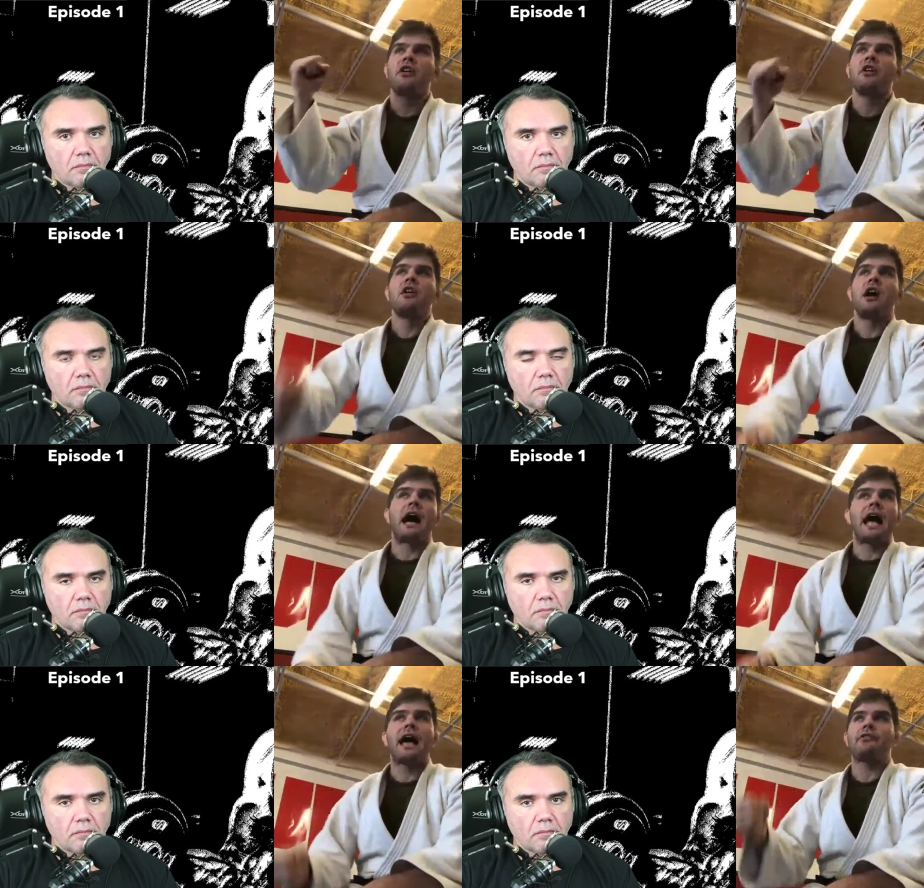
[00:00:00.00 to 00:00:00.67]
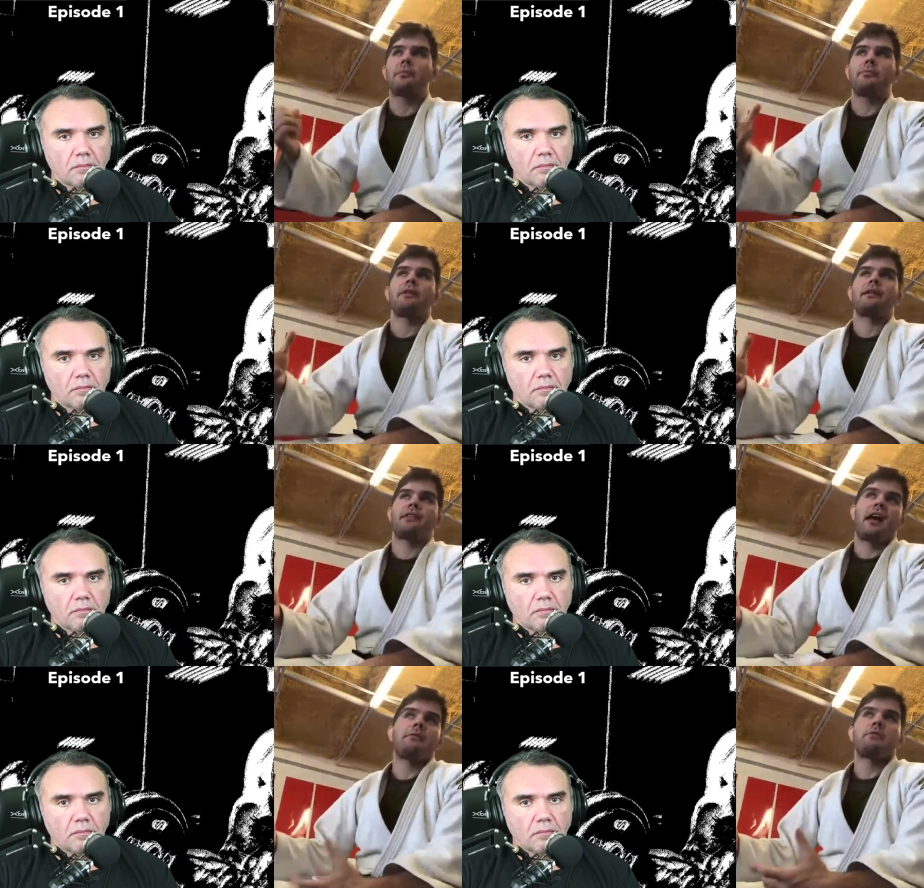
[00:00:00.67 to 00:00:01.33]
Speaker 1: I have to. Pl-
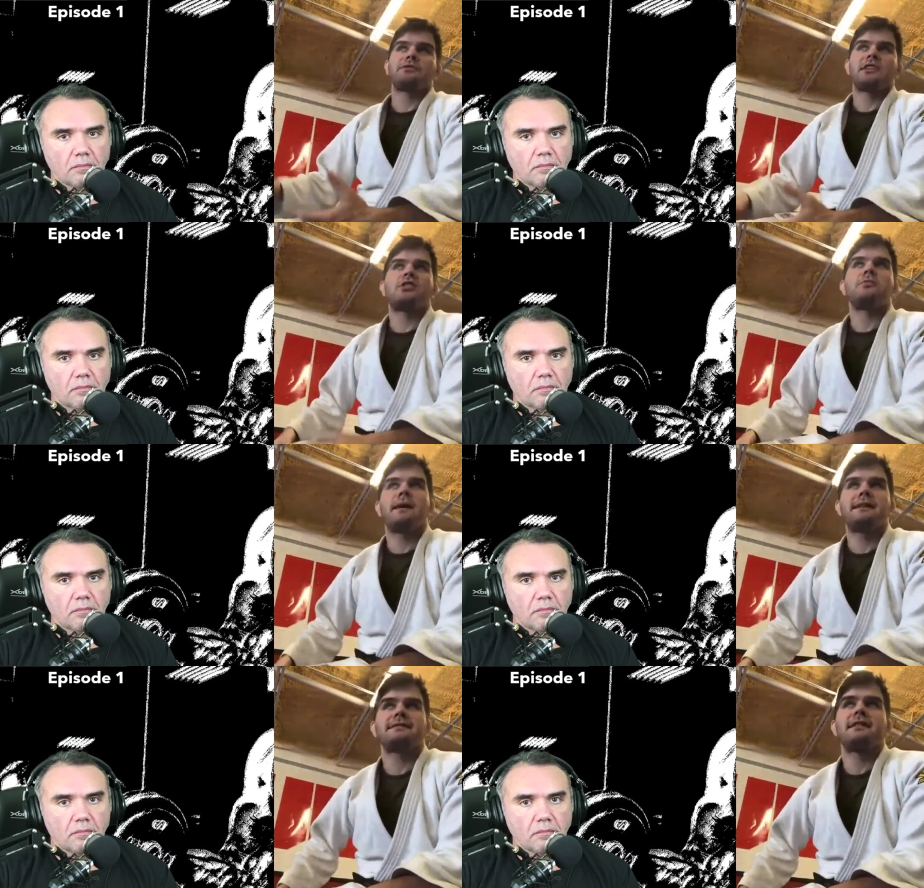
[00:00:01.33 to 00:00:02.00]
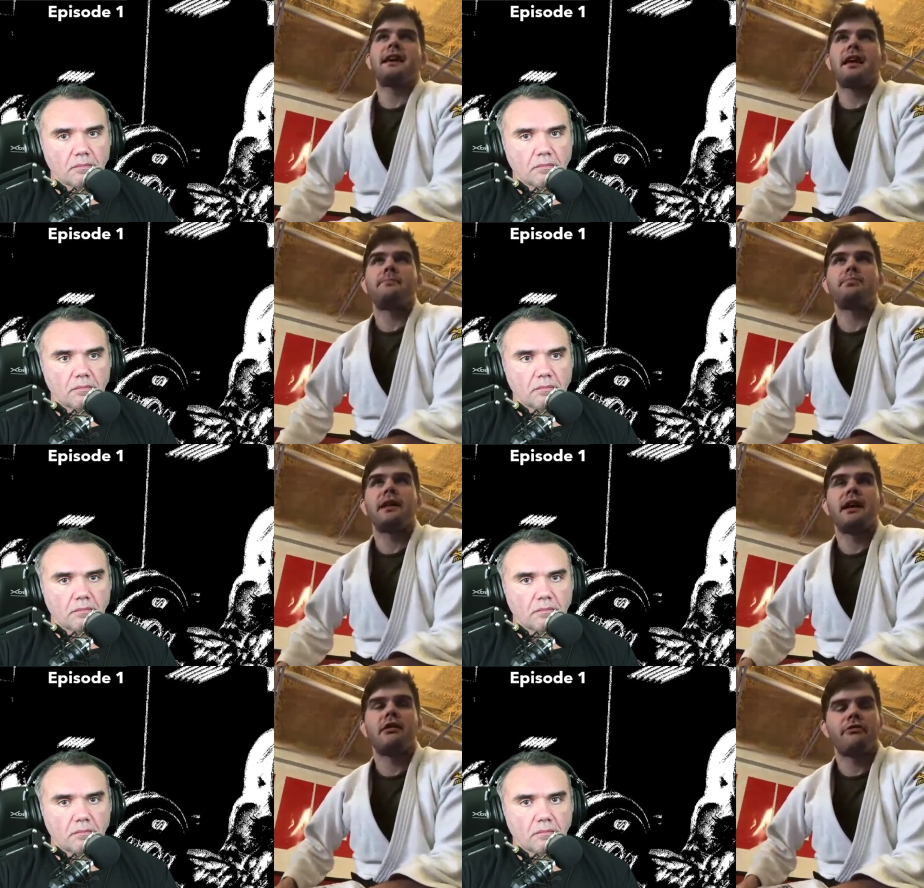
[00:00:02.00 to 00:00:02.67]
Tommy was like, you basically got to
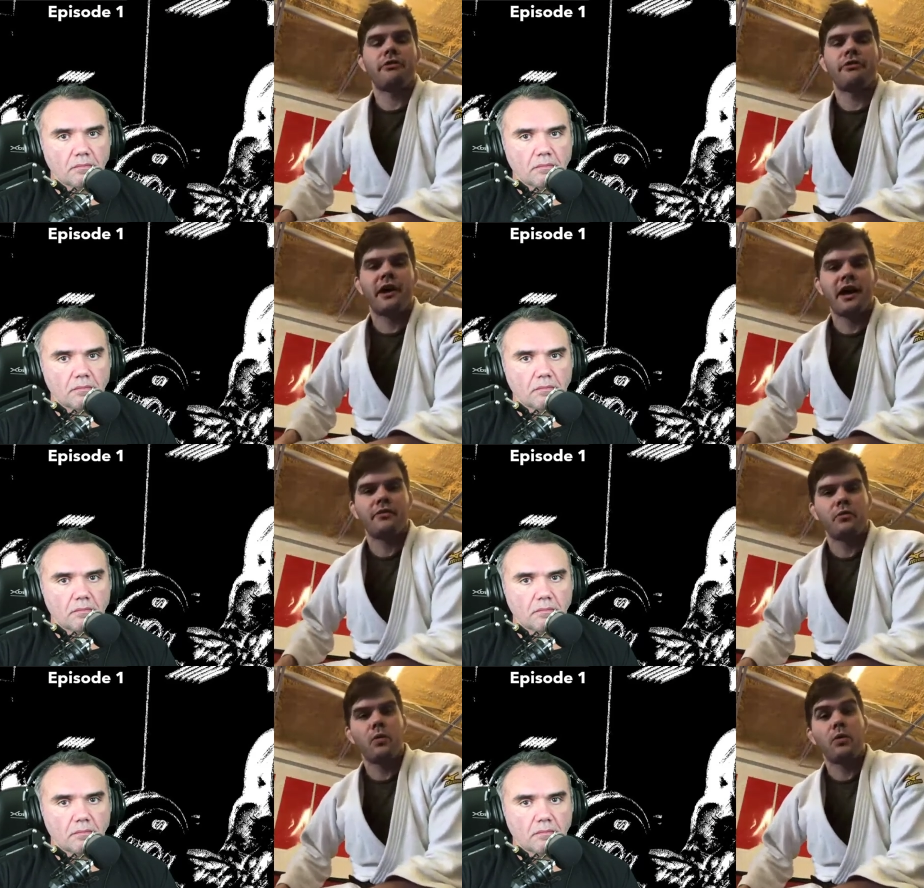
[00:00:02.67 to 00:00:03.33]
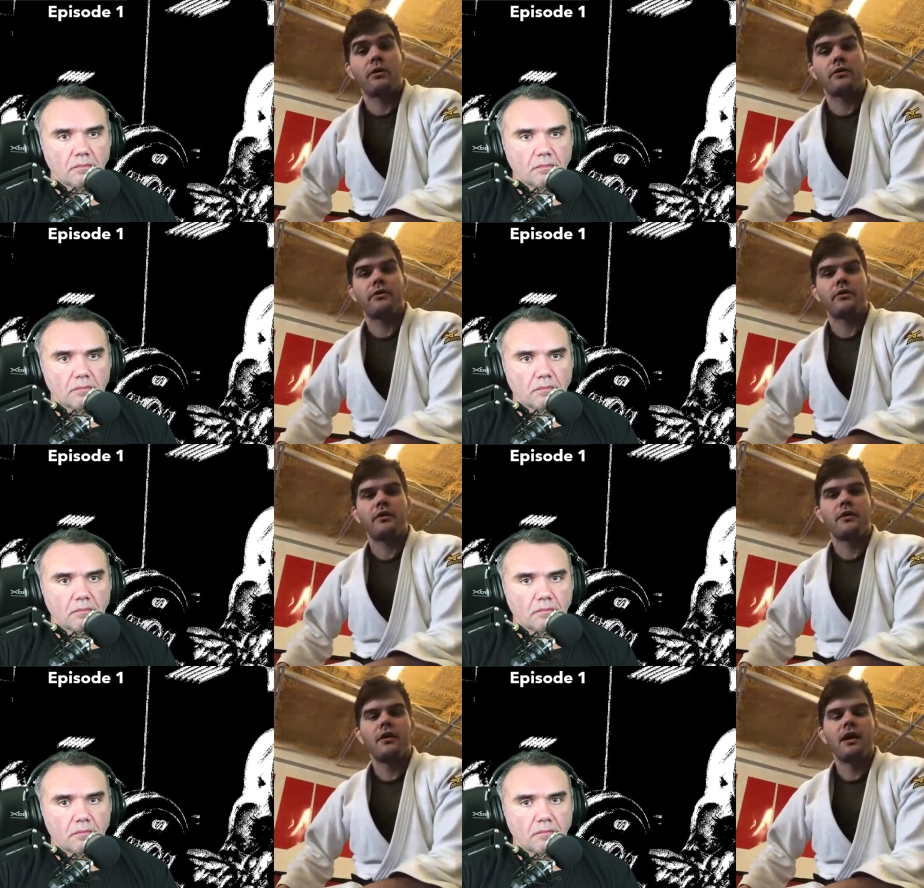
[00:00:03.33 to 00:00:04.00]
plan for five wars
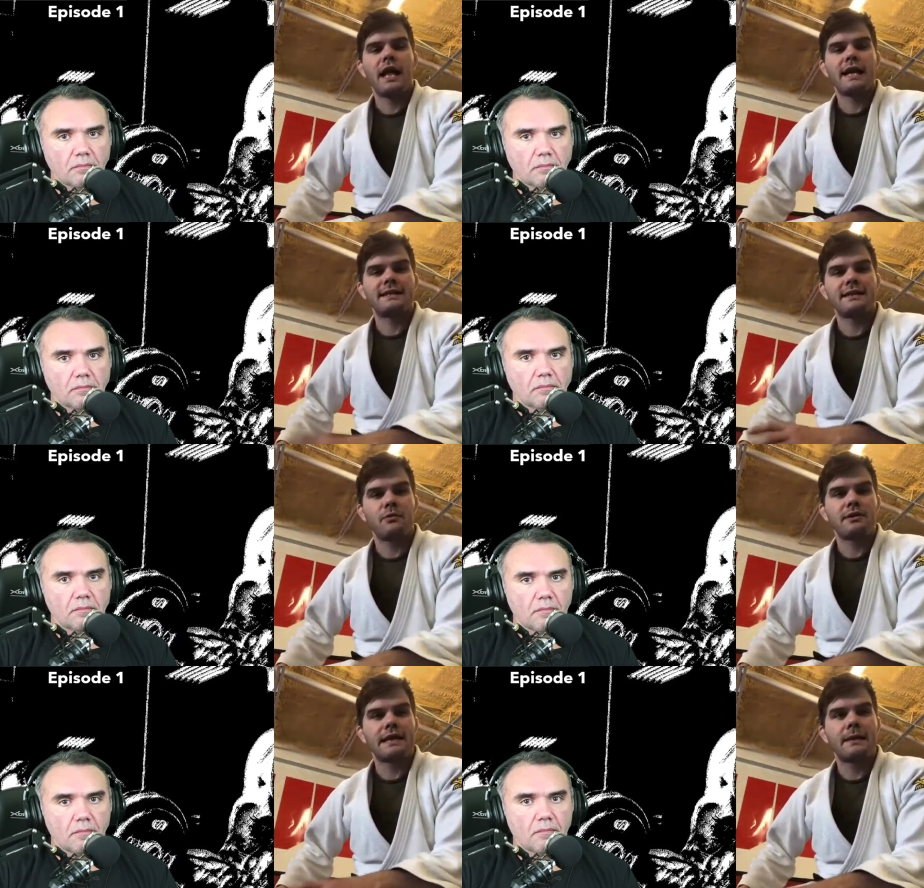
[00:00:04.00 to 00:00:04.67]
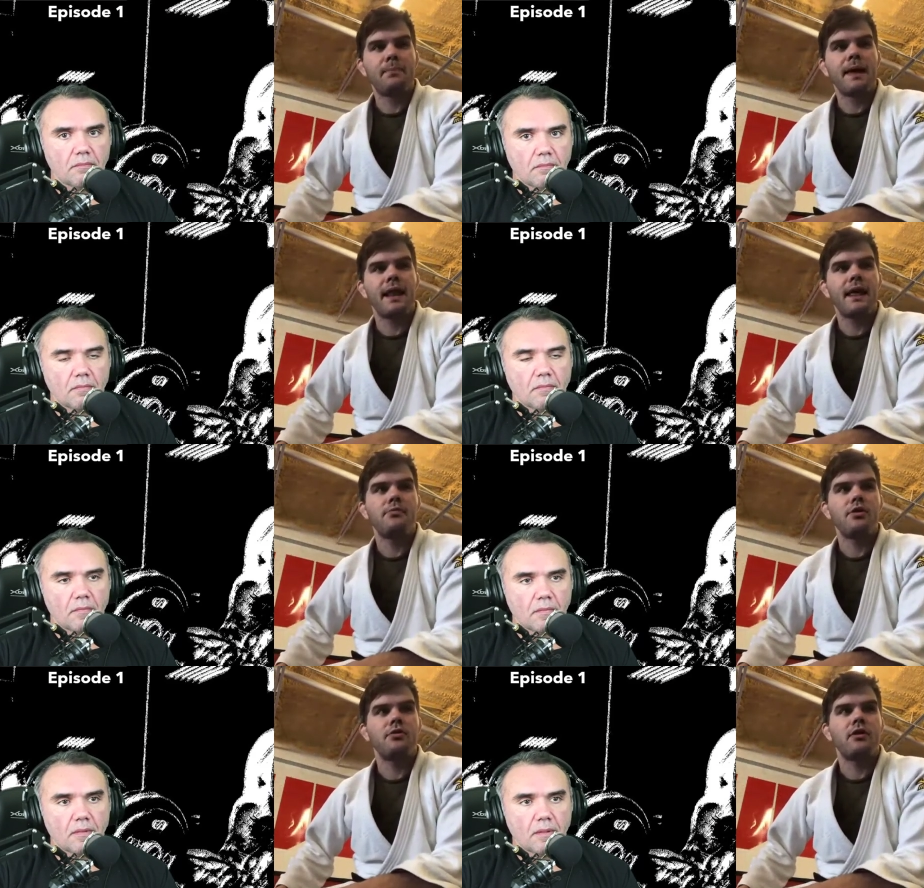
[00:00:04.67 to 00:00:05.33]
and it's in, within the Pan Am
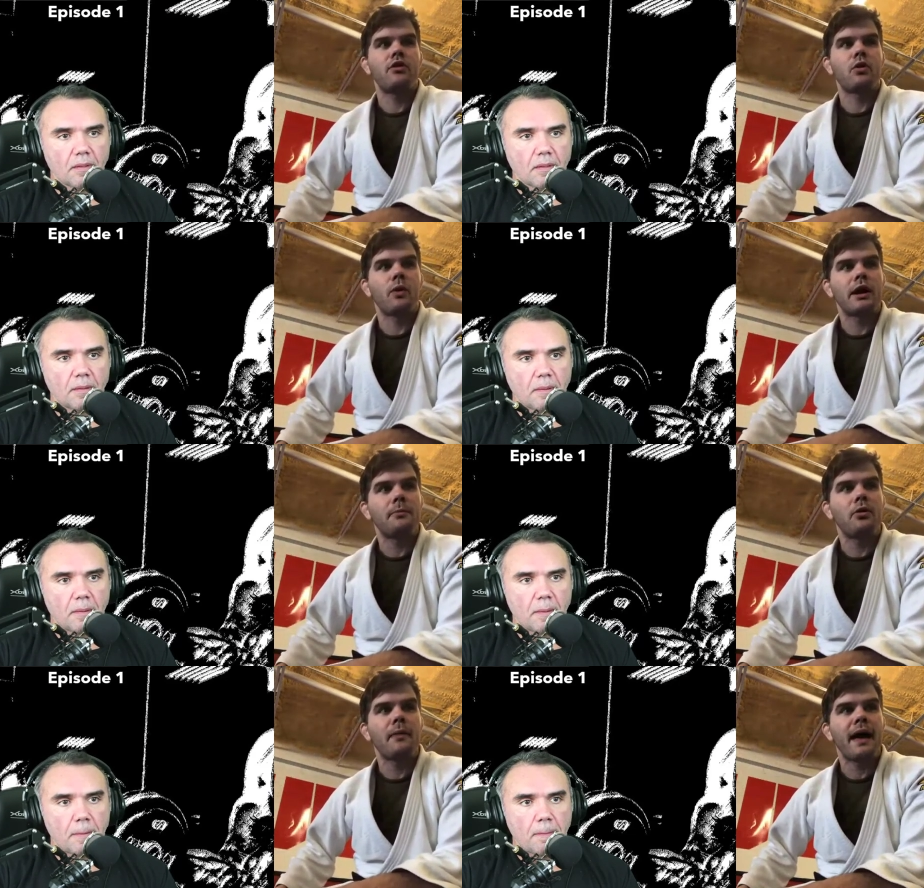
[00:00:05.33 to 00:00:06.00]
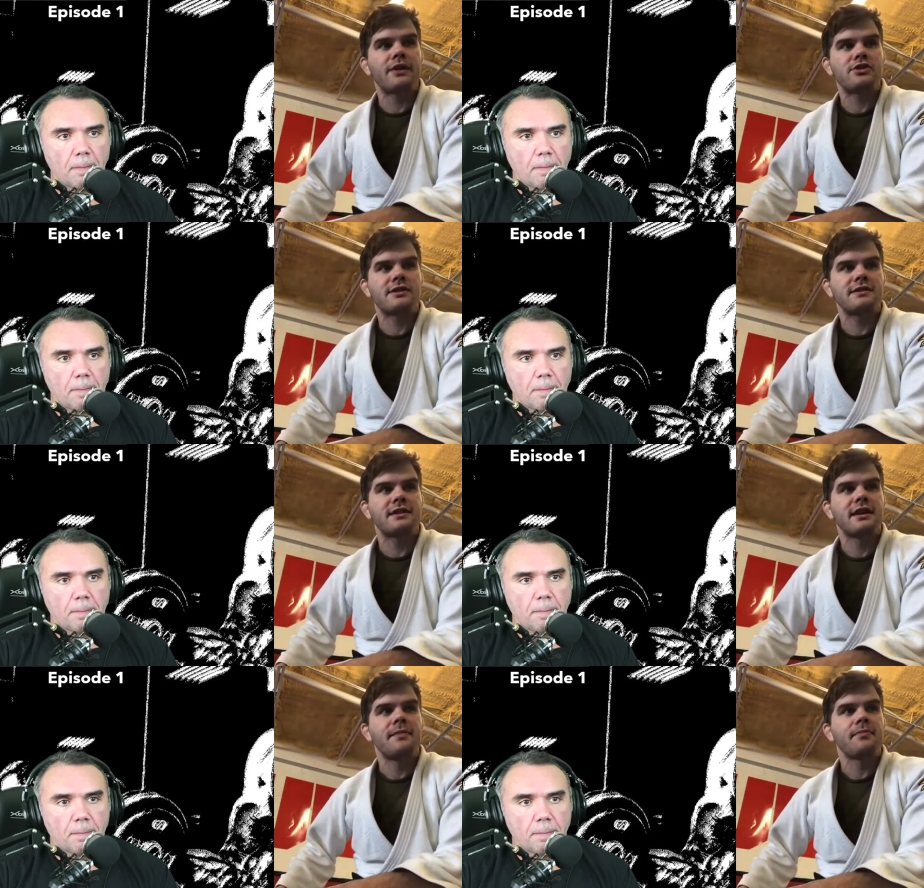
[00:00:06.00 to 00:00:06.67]
Union. They're winnable matches.
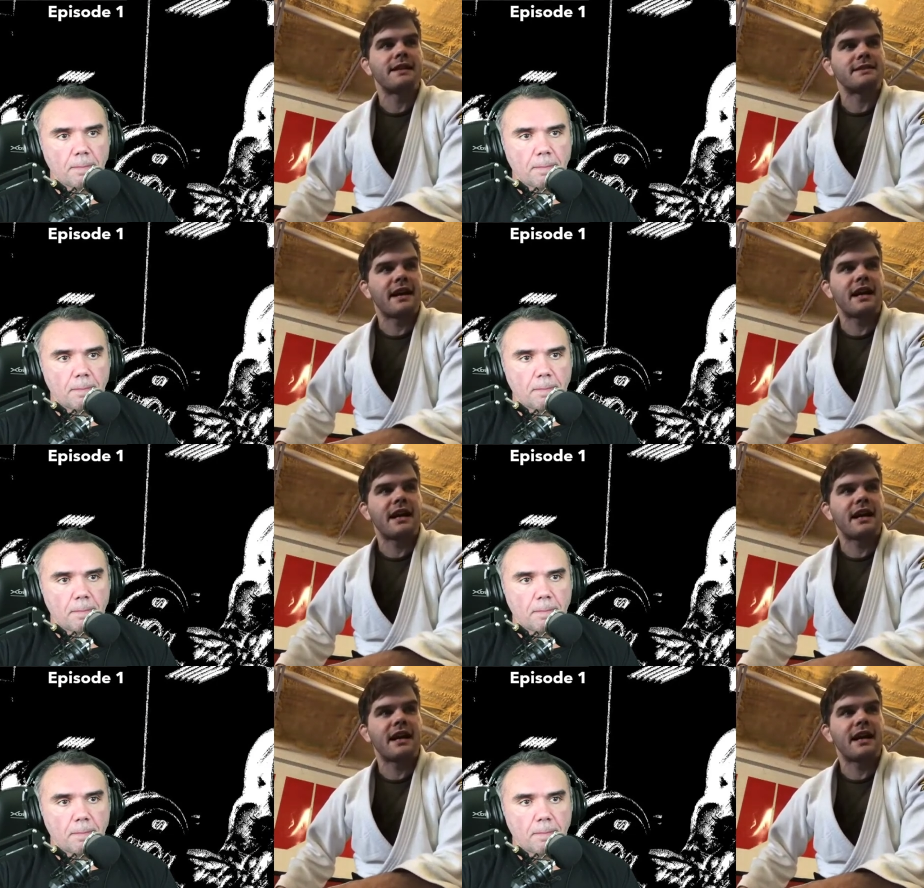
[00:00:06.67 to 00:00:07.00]
It's kind of